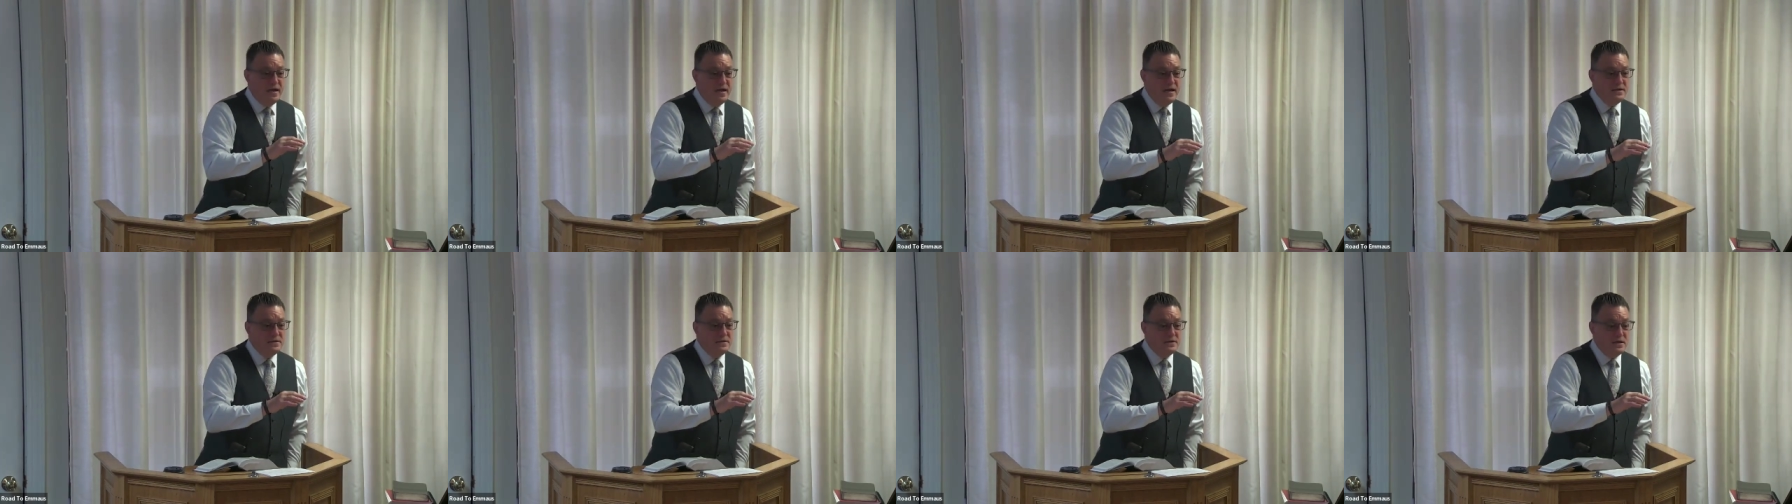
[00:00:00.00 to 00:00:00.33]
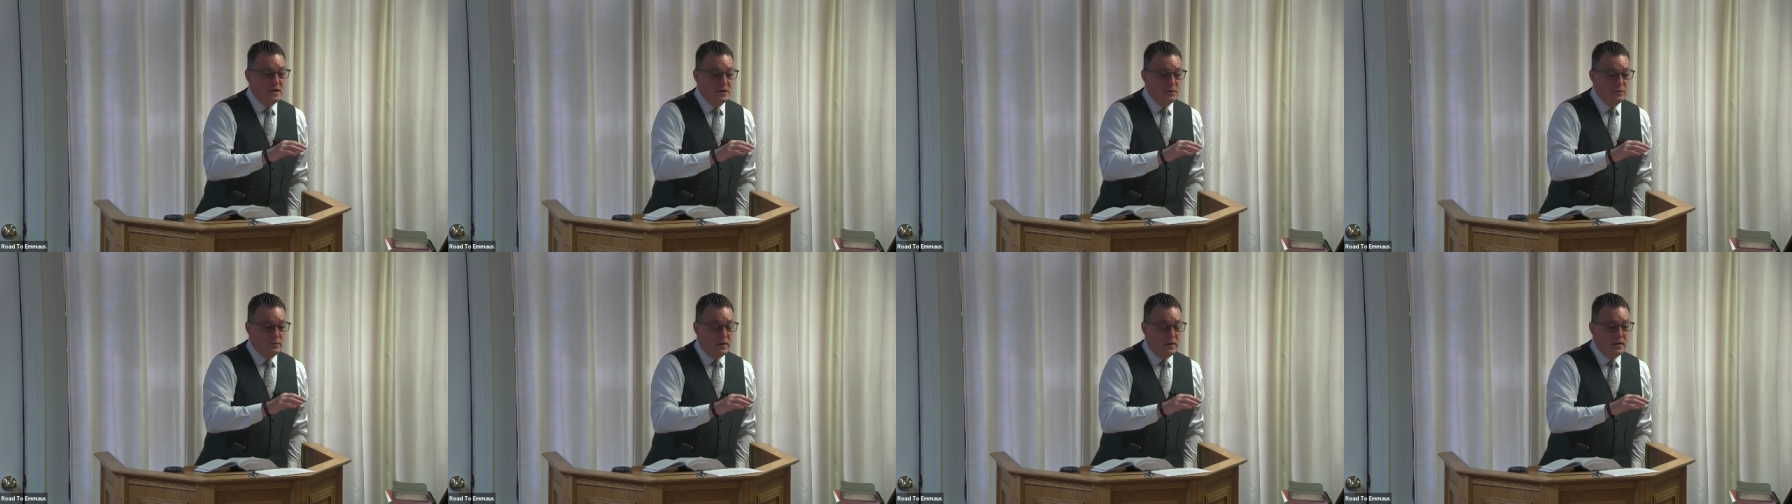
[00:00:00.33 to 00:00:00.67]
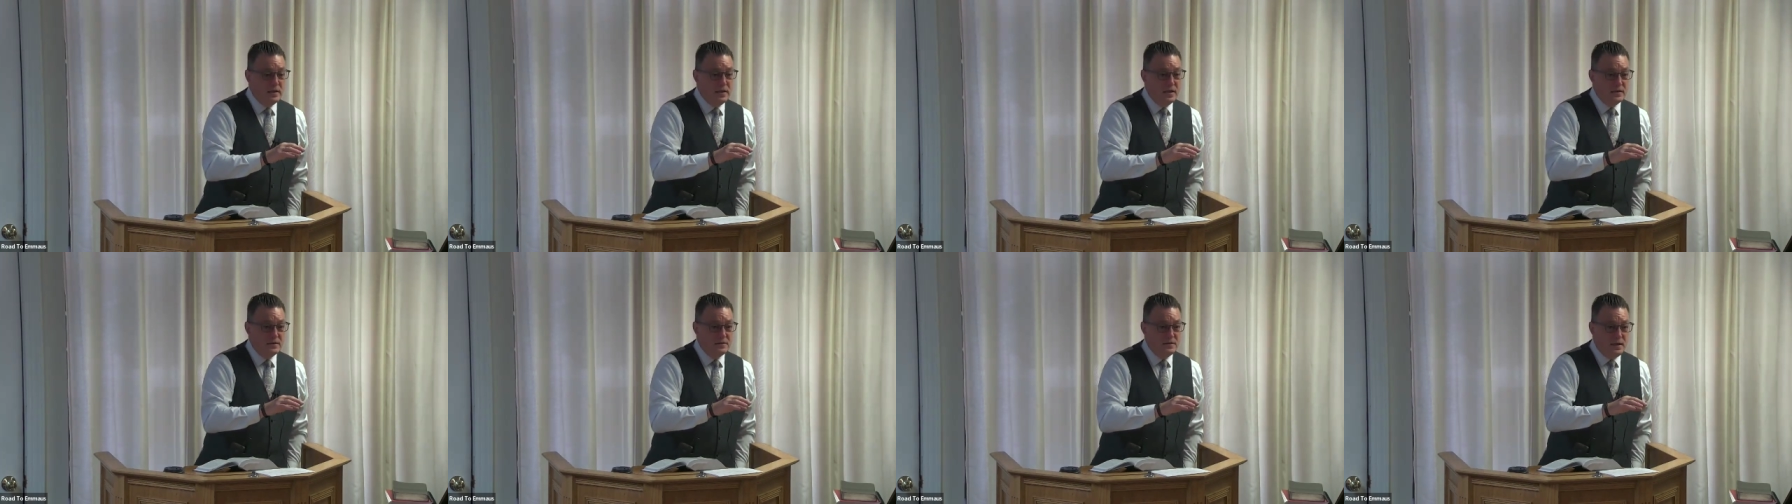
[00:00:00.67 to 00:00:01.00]
kids can
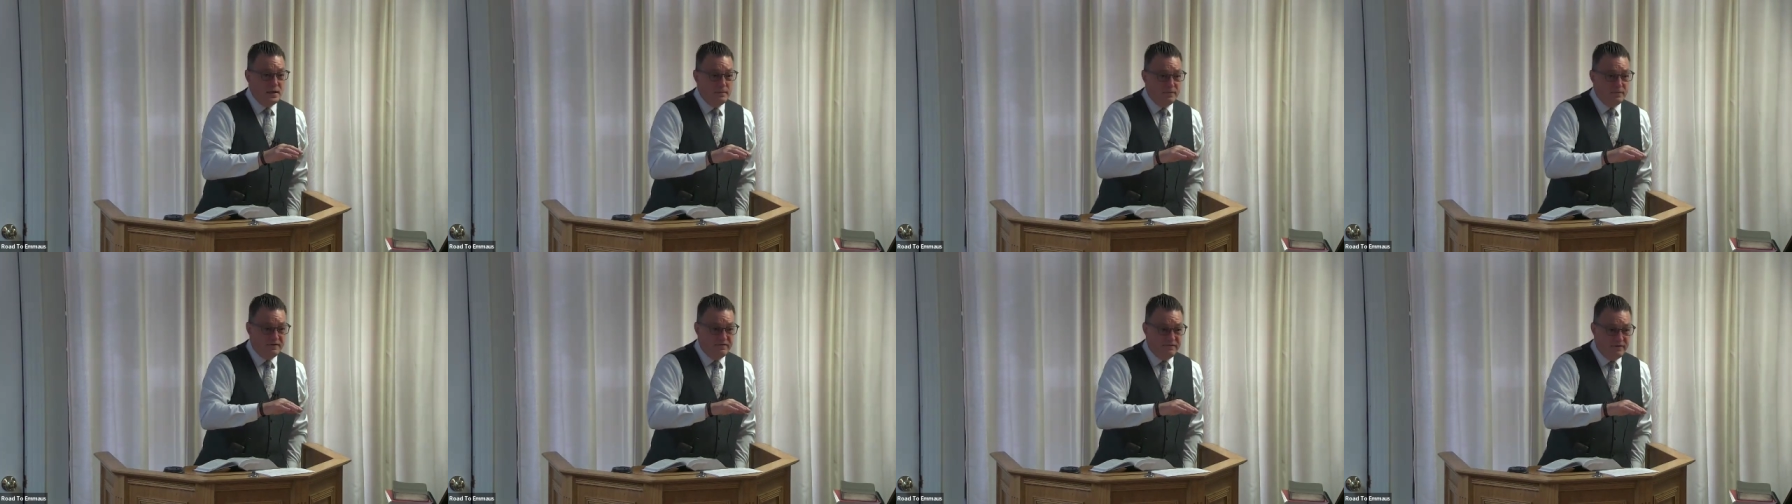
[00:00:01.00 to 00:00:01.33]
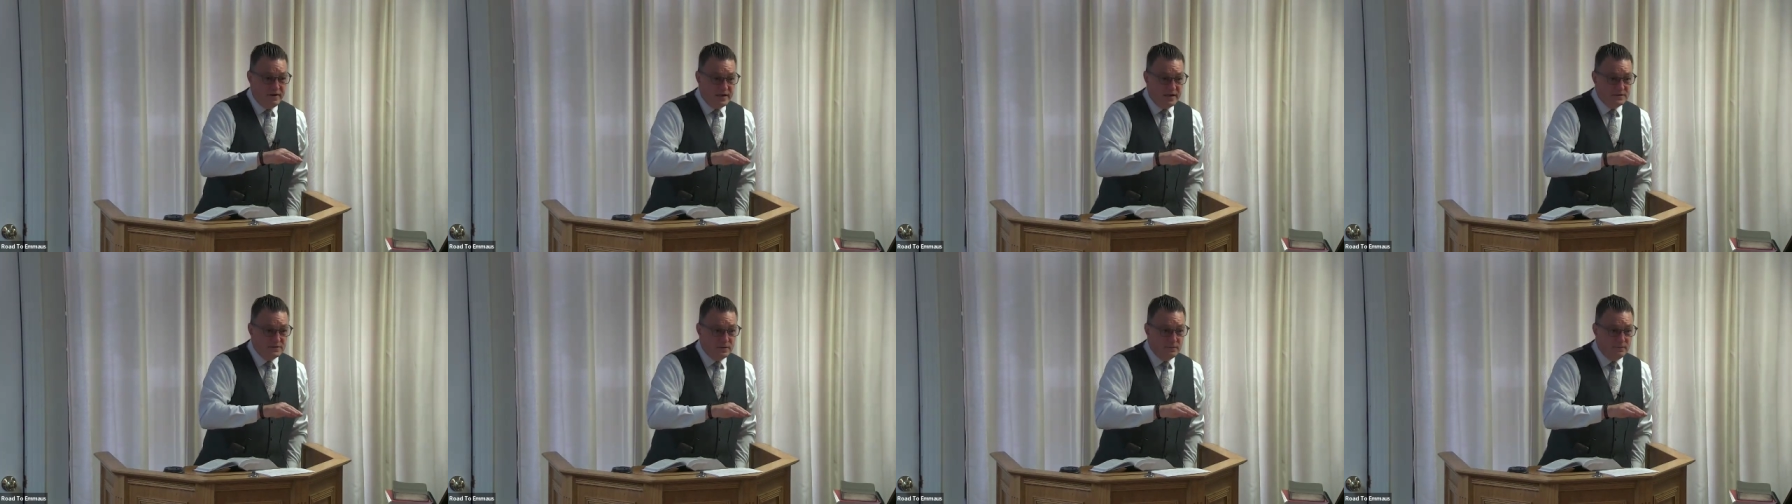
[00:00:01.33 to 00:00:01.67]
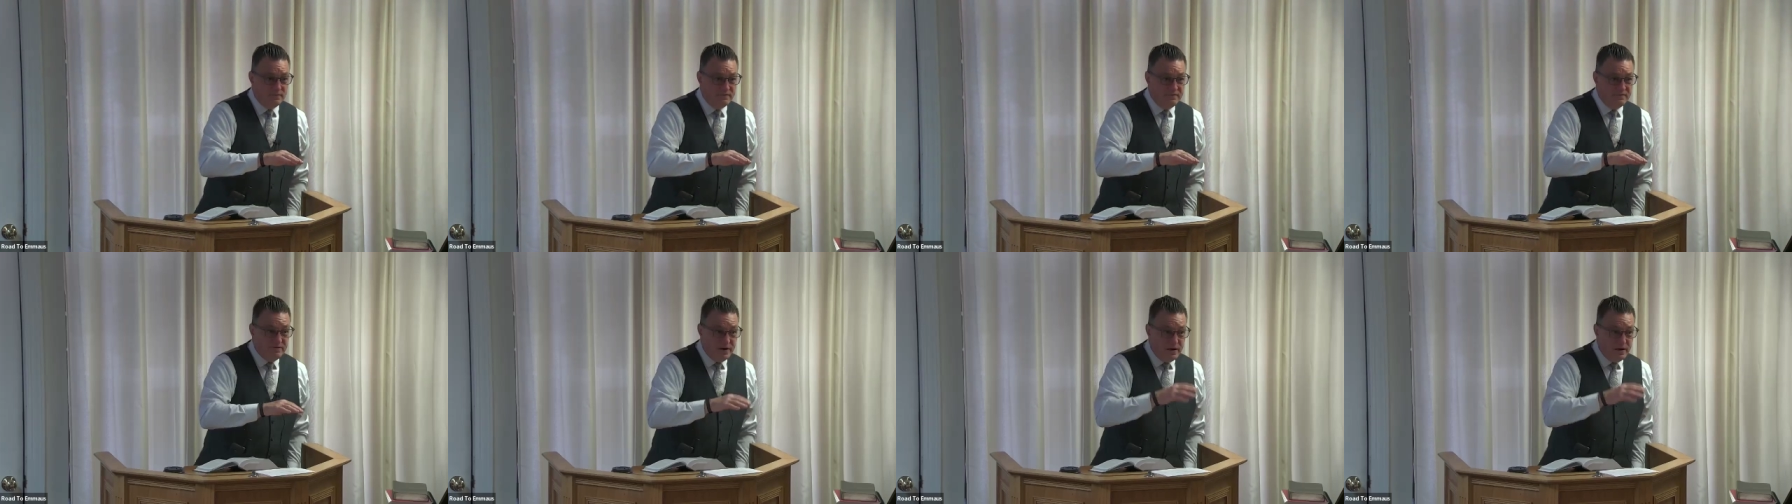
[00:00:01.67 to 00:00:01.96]
really exemplify some